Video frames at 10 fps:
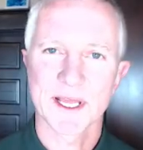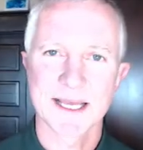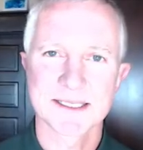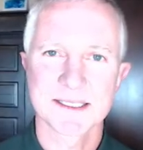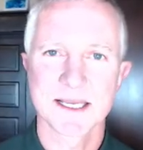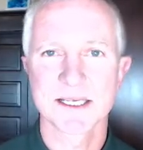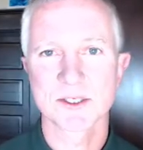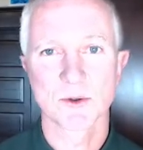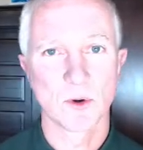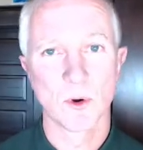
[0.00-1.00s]
acids test,
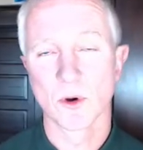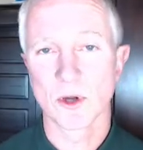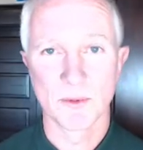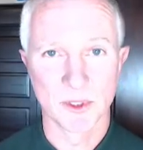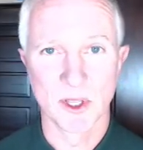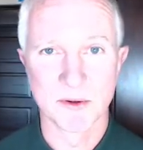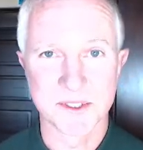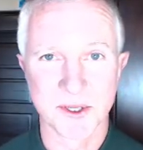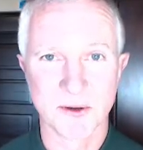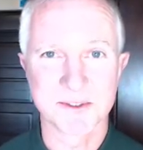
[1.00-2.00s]
or commonly known as
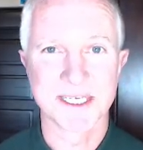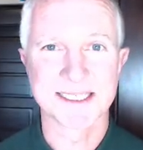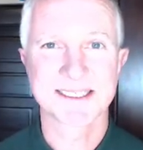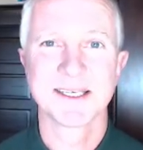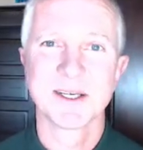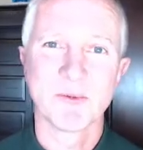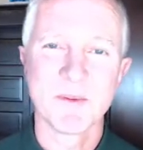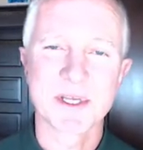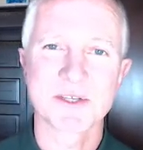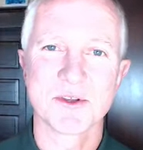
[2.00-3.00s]
the OAT test, we
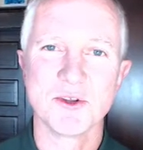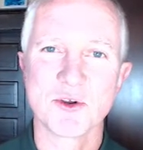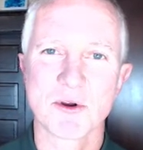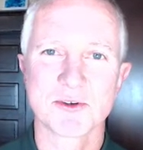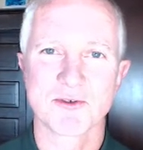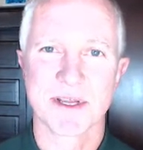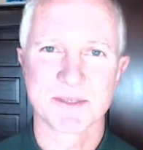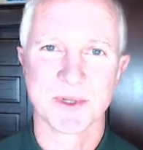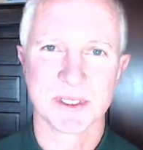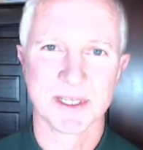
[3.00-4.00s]
measure the
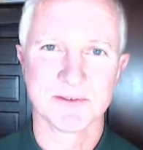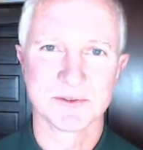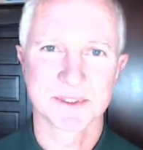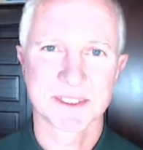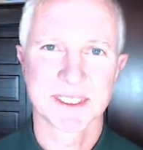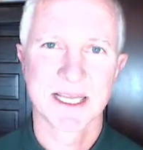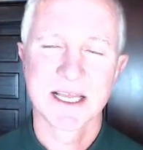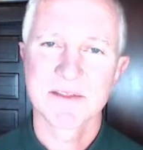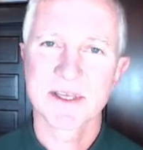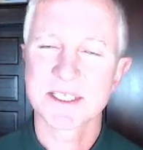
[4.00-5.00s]
neurotransmitter levels.
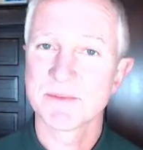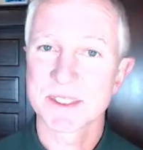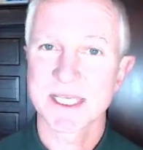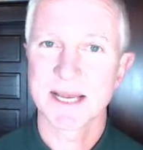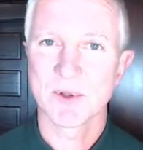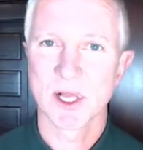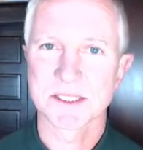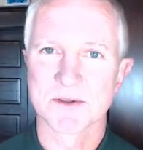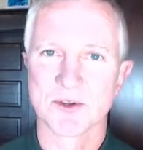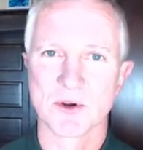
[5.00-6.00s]
These are the metabolites
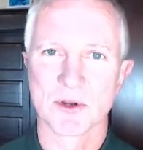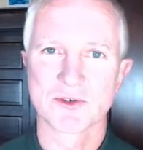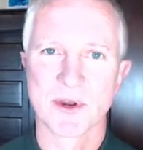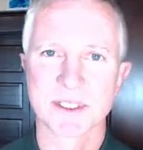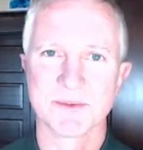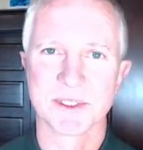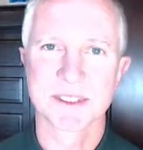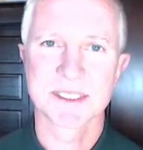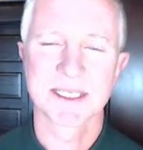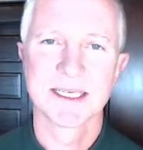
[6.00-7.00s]
of the
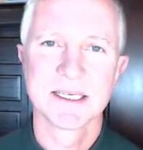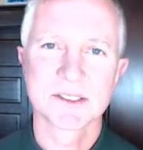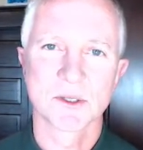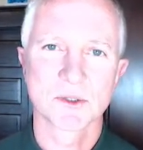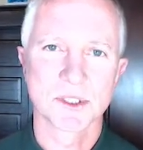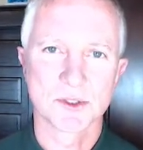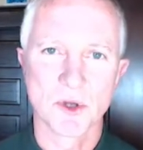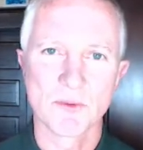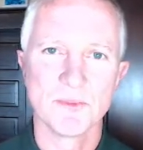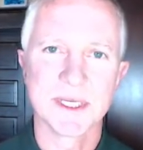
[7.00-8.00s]
neurotransmitters. So it looks at
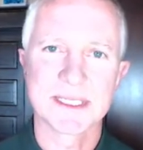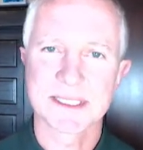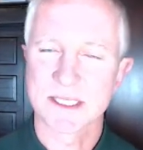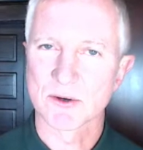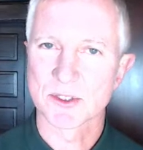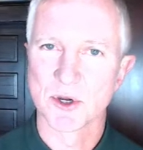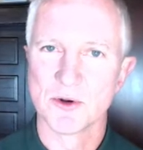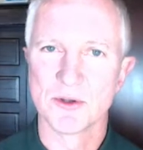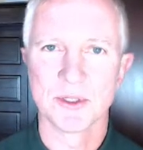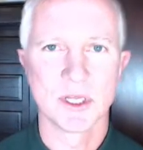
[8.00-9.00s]
dopamine,
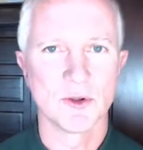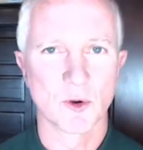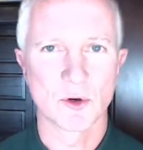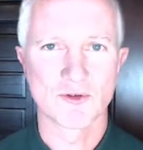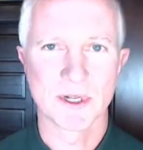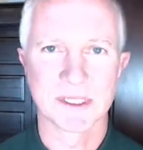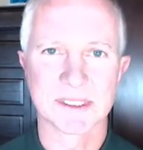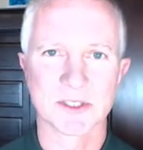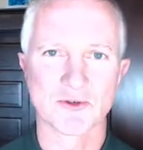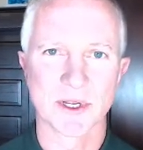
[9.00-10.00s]
serotonin,
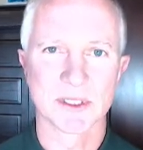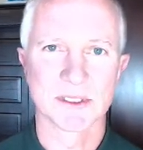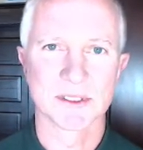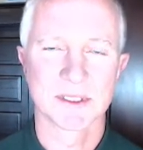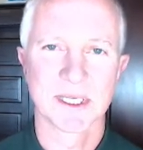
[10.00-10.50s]
noradrenaline, adrenaline,